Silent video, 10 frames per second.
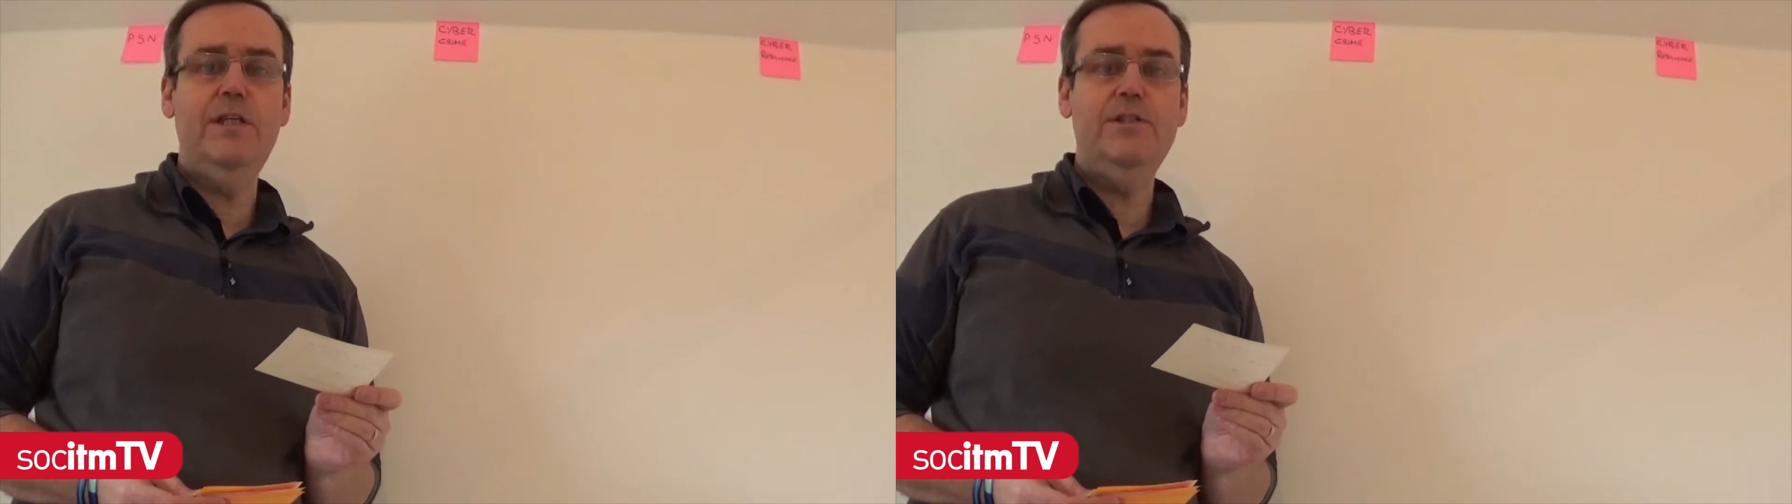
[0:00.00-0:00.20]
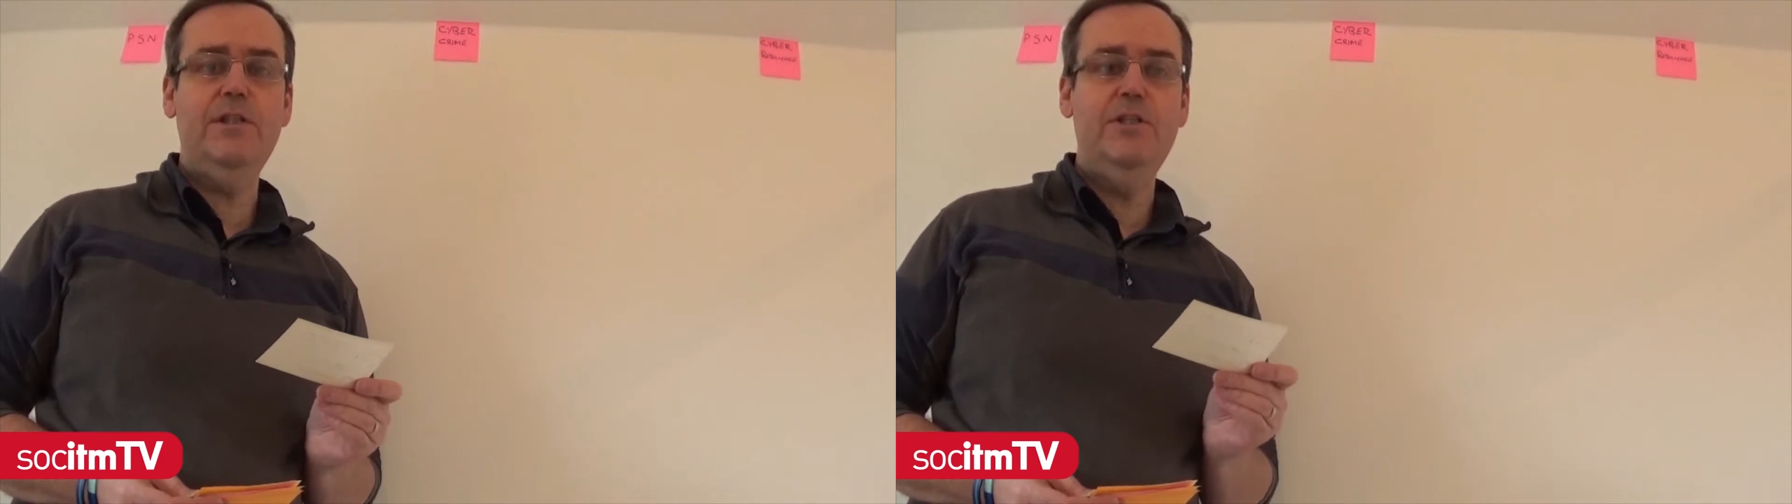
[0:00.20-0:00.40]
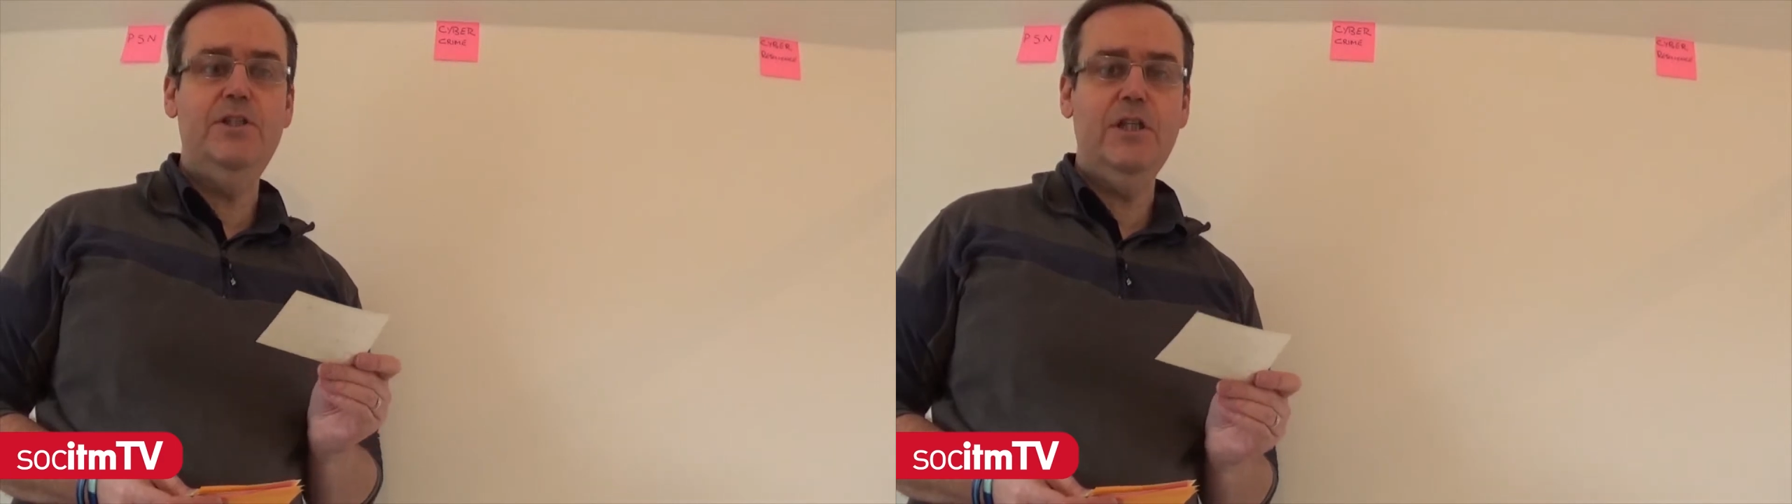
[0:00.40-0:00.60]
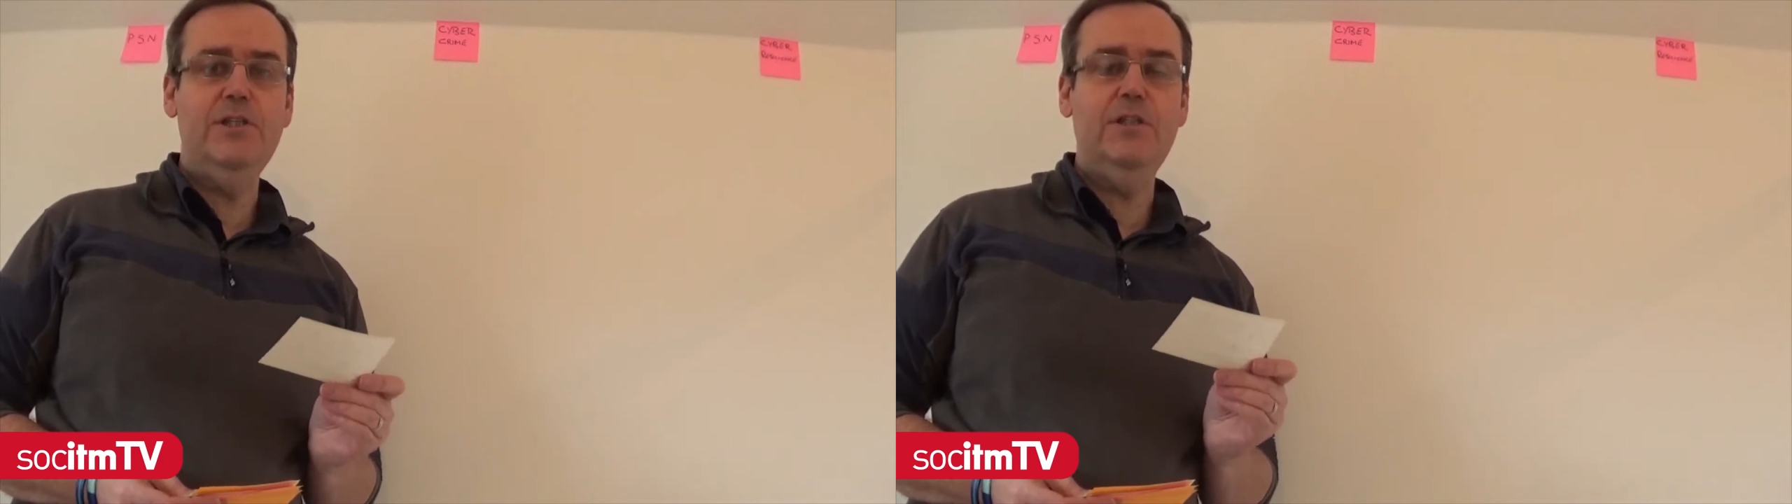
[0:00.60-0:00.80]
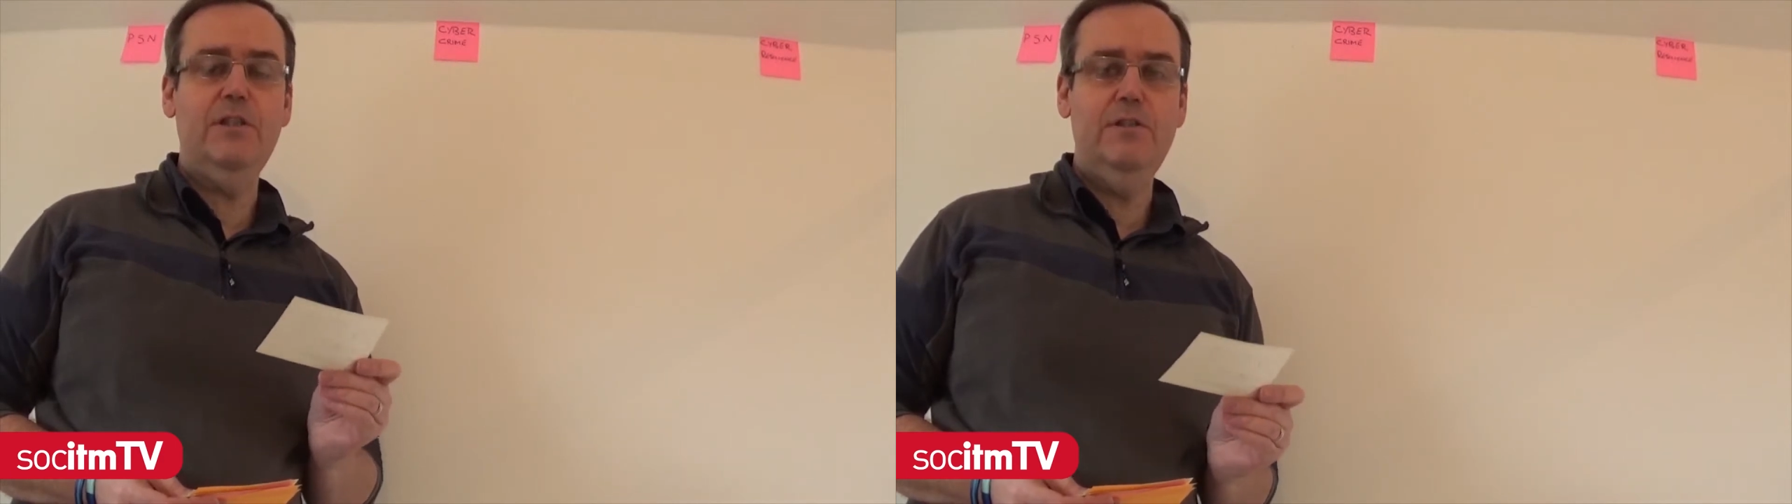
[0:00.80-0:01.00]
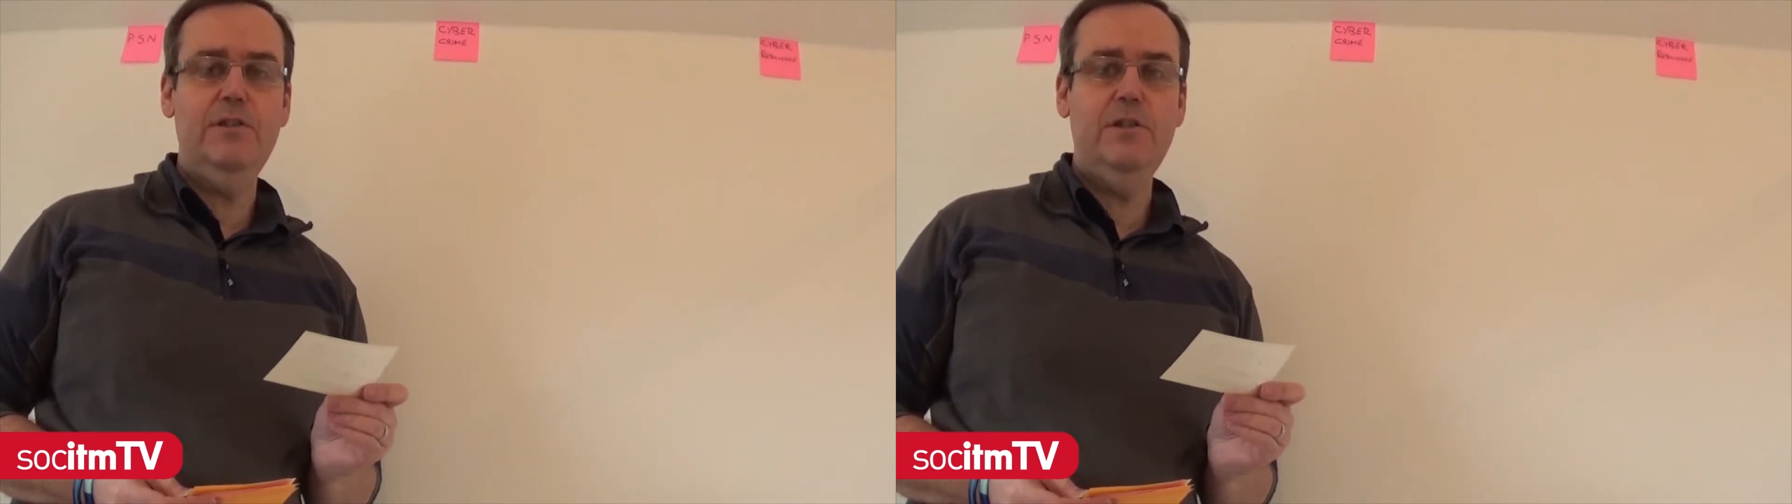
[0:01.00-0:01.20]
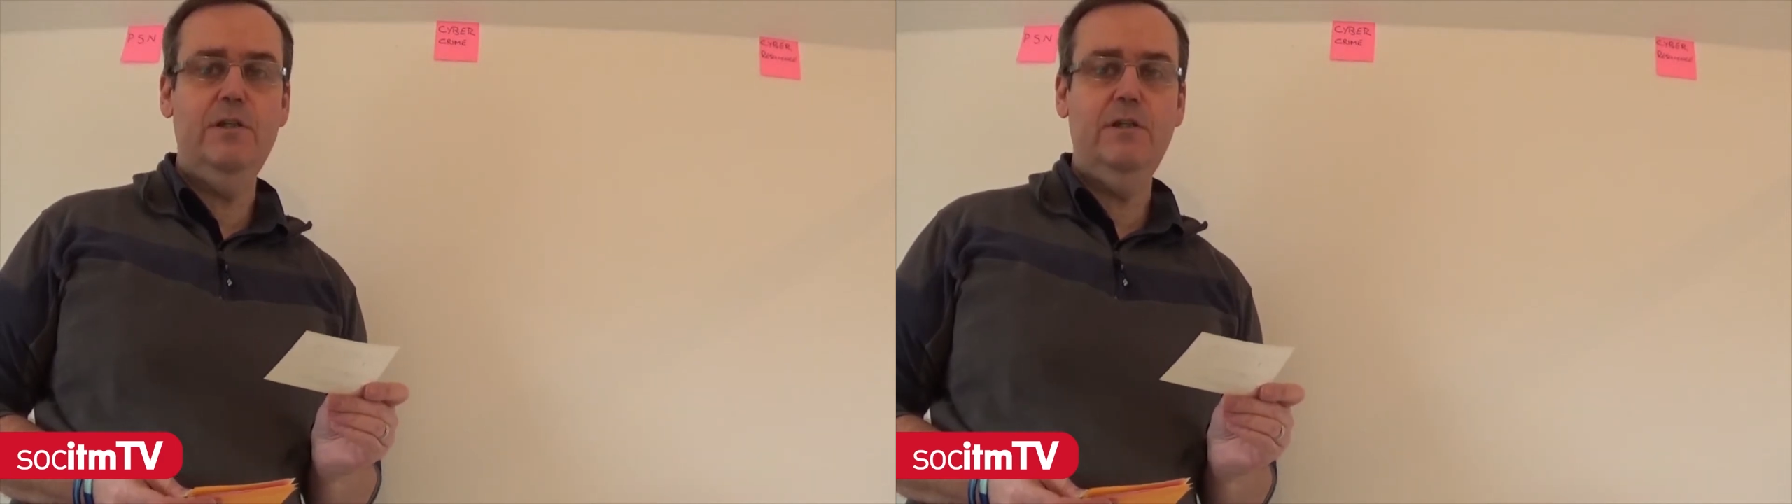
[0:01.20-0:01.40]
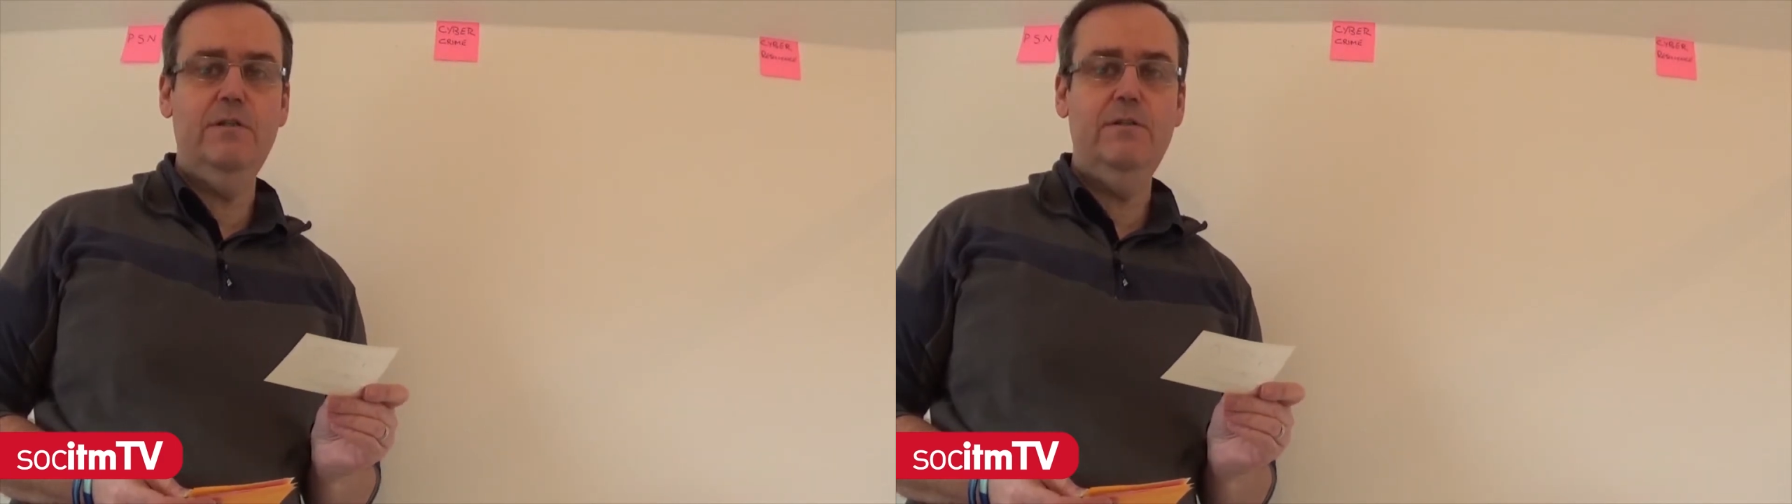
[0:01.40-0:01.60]
is just
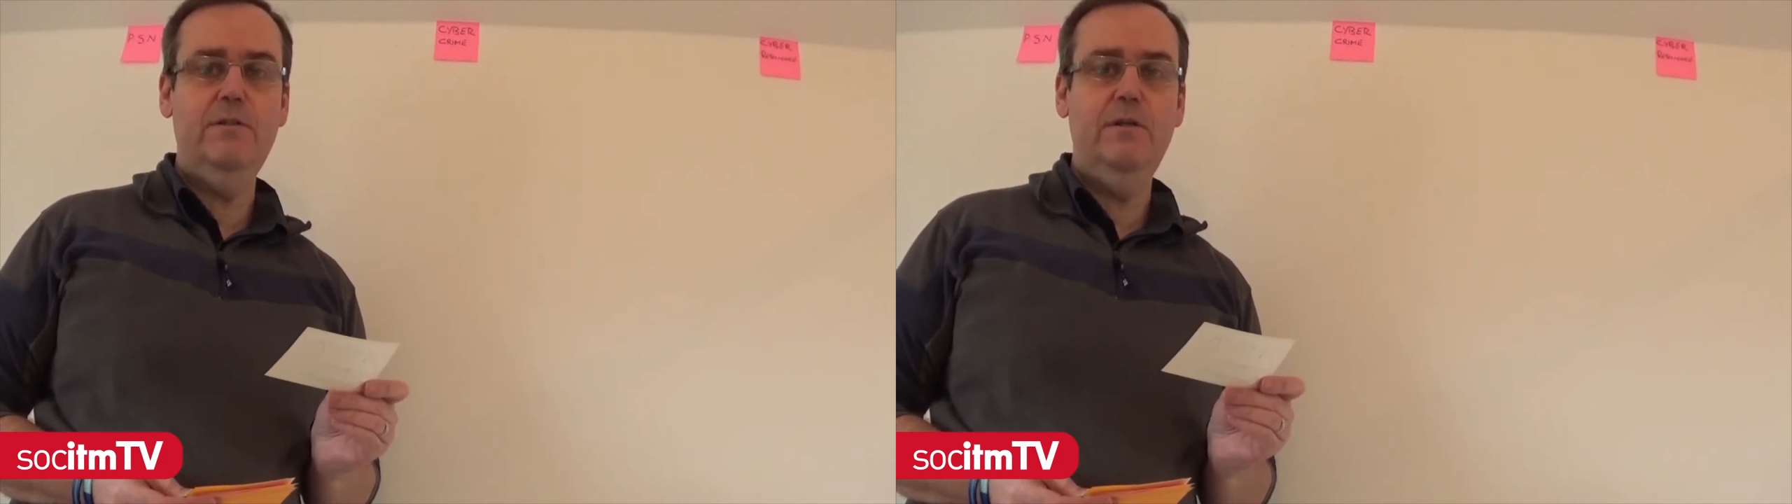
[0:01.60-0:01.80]
concerned